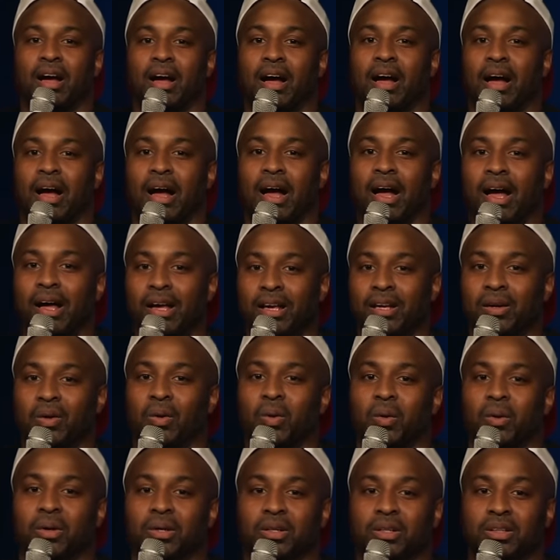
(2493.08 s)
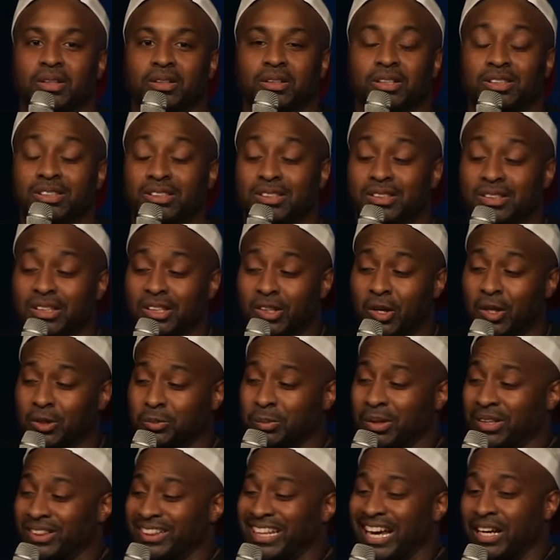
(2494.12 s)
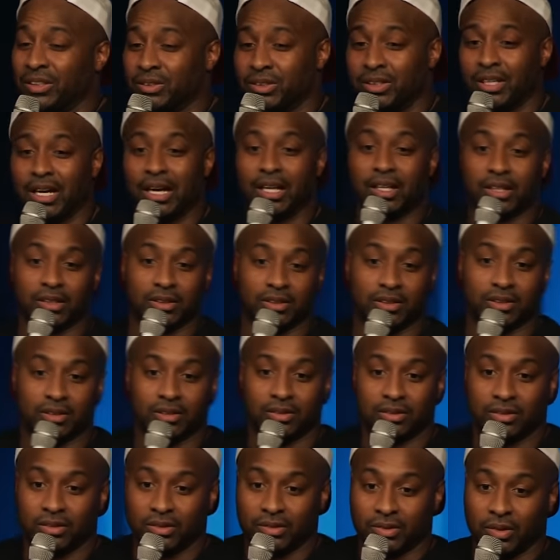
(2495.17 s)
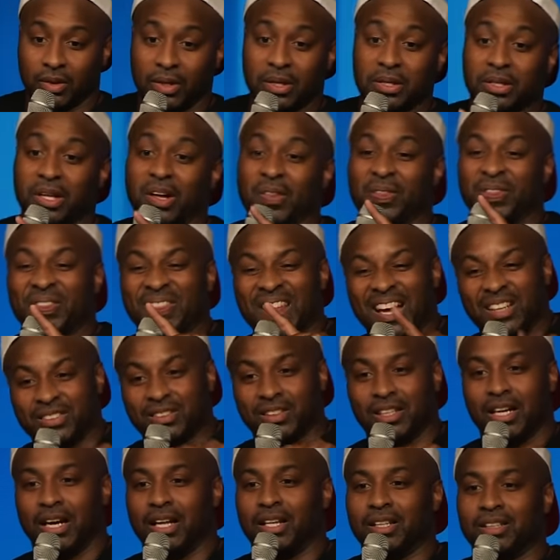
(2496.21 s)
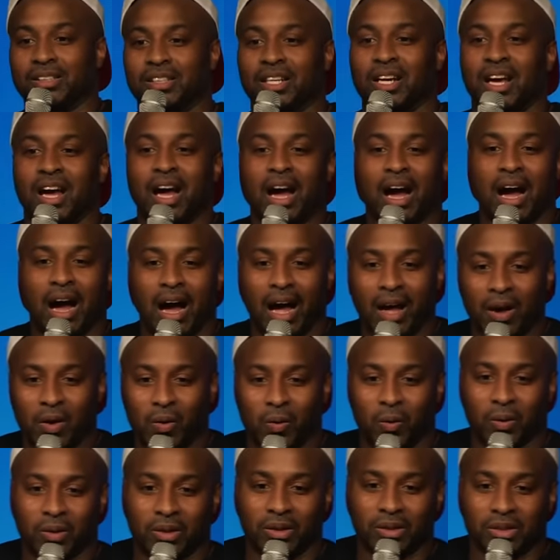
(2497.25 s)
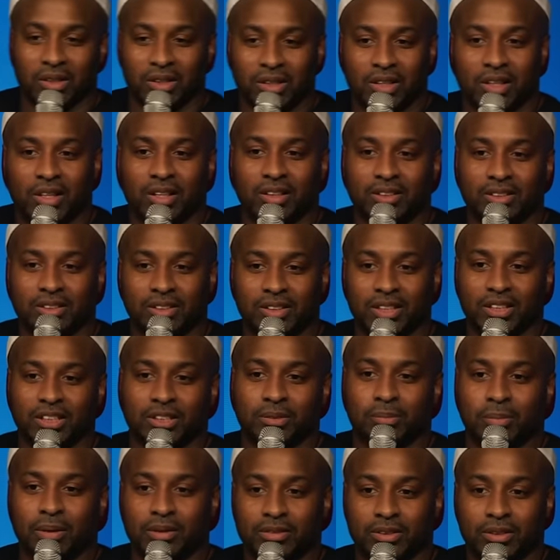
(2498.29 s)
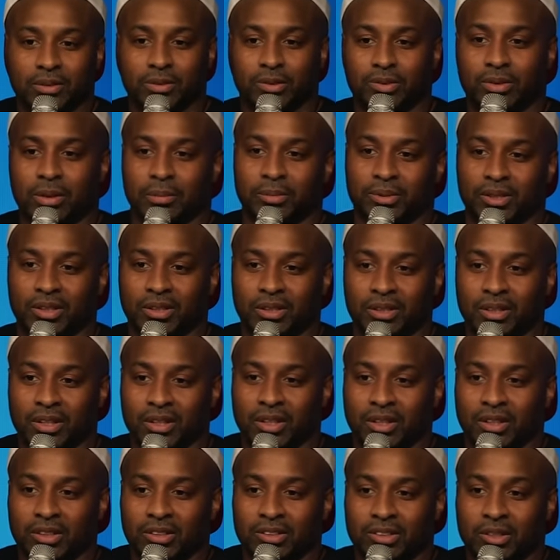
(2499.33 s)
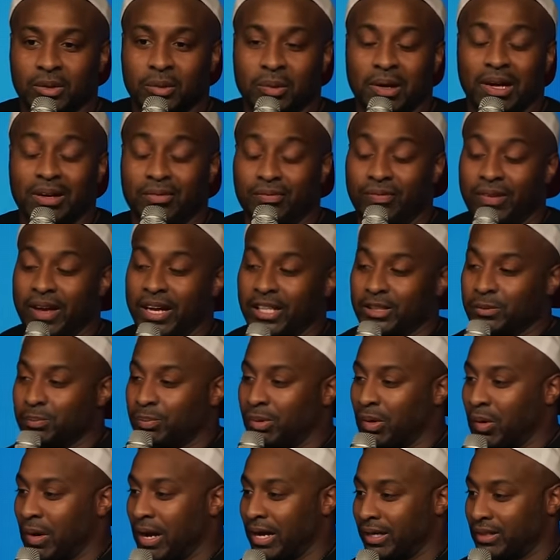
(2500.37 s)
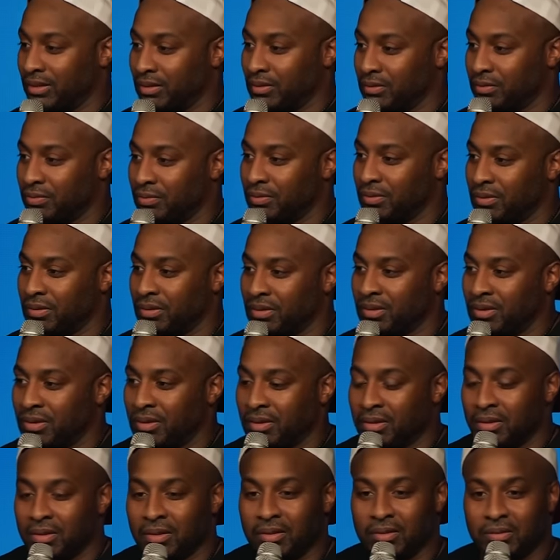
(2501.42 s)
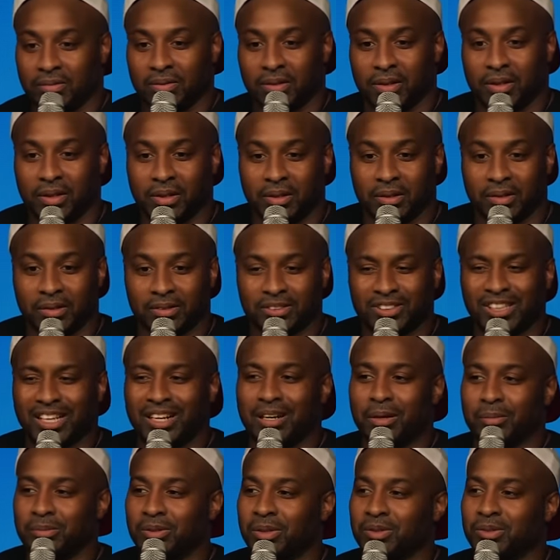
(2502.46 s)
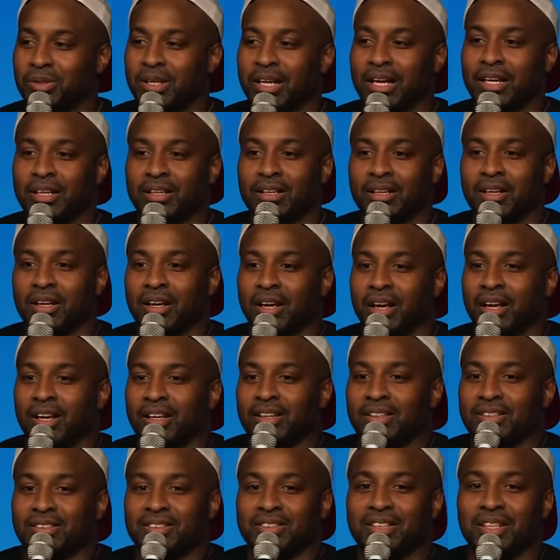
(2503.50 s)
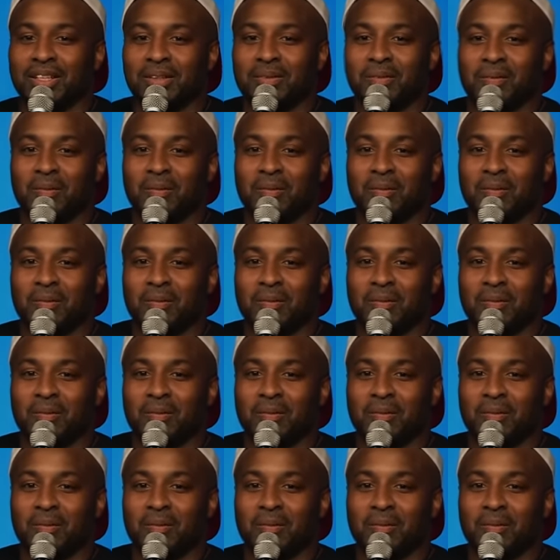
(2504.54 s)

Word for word: I order this. It cost me a thousand dollars. So here, a thousand dollars. I order a six month subscription to advance Proactiv for her. Oh. Shut up, don't do that. She,